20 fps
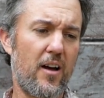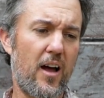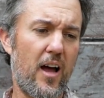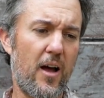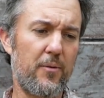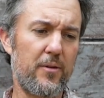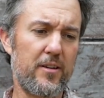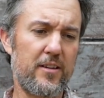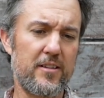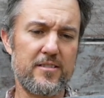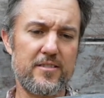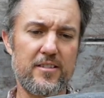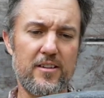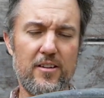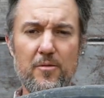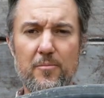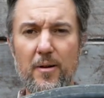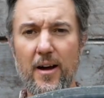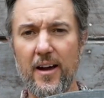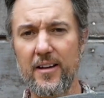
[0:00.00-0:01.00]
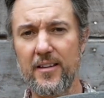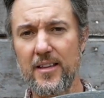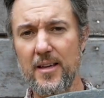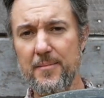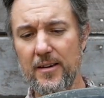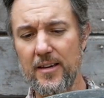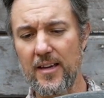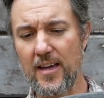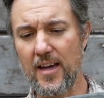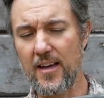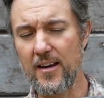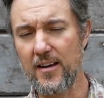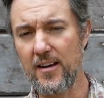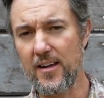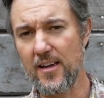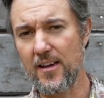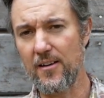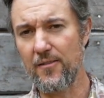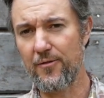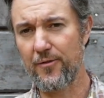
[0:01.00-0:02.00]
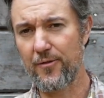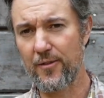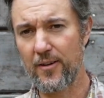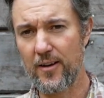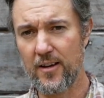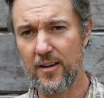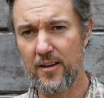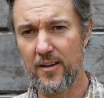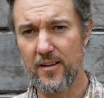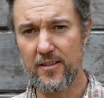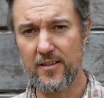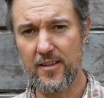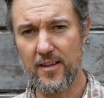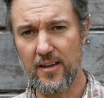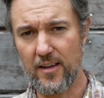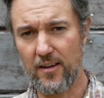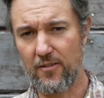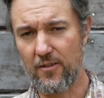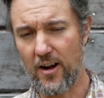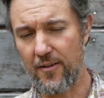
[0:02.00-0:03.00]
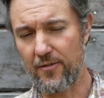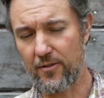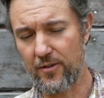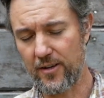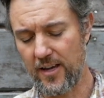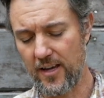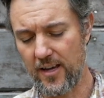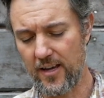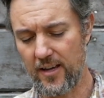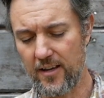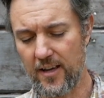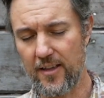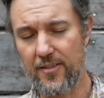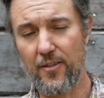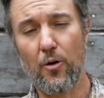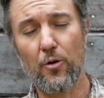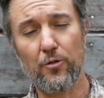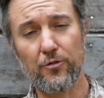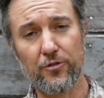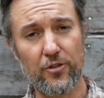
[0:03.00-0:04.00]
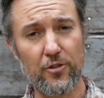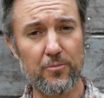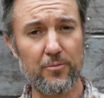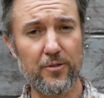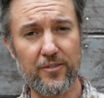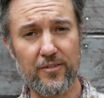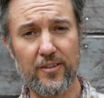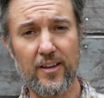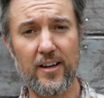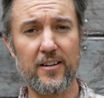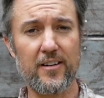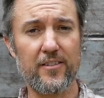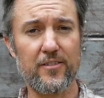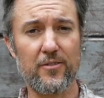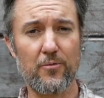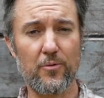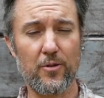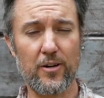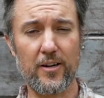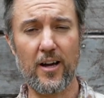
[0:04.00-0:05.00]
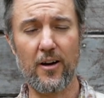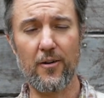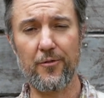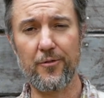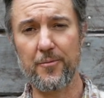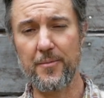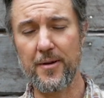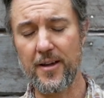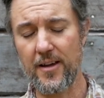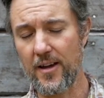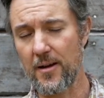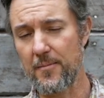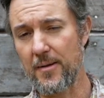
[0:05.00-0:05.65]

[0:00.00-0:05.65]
I would consider buying them again if the Gravel King and the whole tubeless thing doesn't work out for me.